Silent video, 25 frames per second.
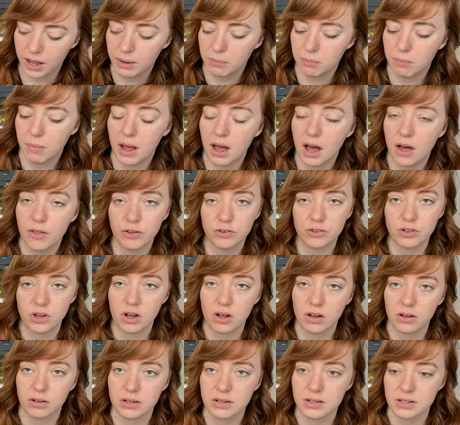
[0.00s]
And my other
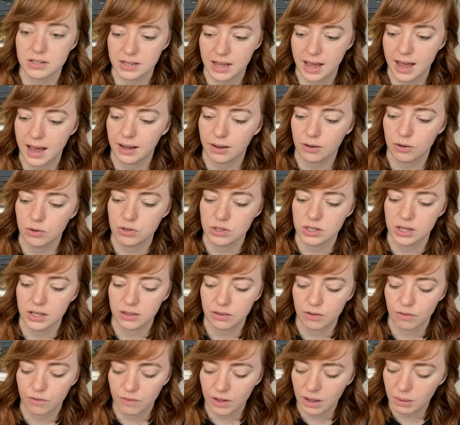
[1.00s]
dog, Zach, who's like
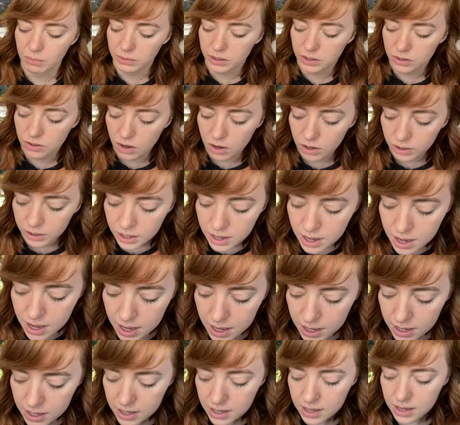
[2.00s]
the family dog,
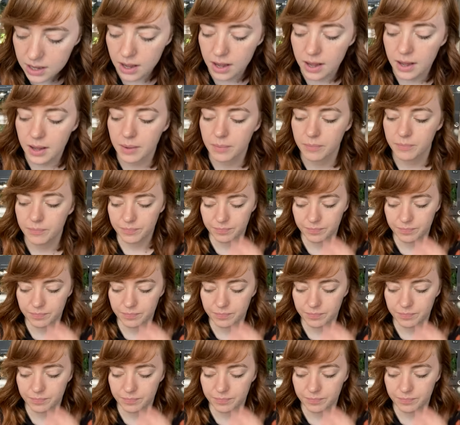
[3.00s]
he, uh,